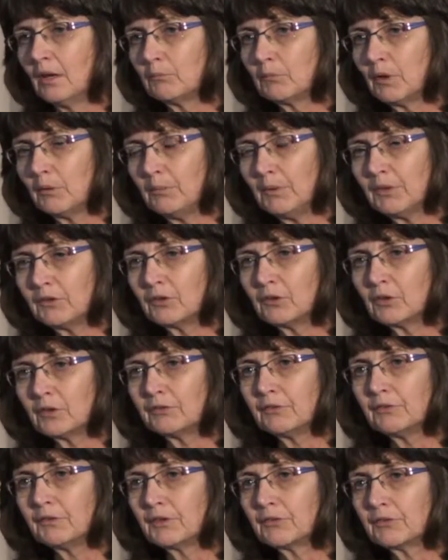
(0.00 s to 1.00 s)
probably
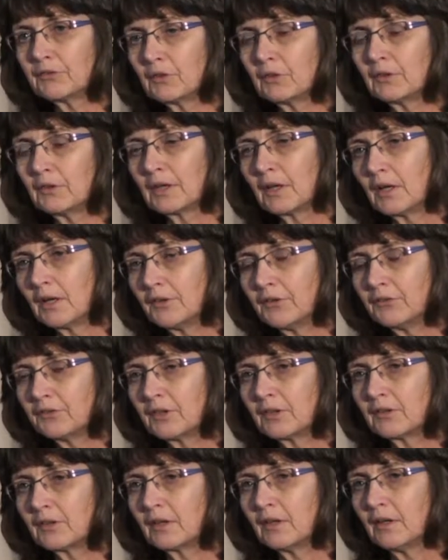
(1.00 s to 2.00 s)
tenofovir still in our
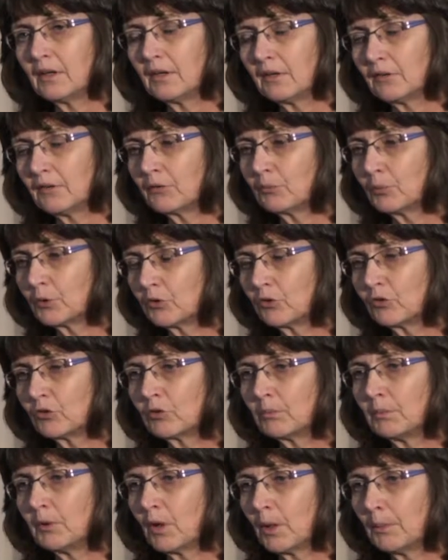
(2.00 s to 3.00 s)
setting is what you
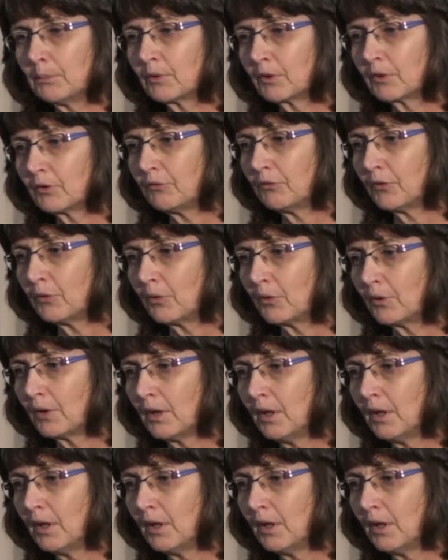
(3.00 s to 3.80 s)
should be opting for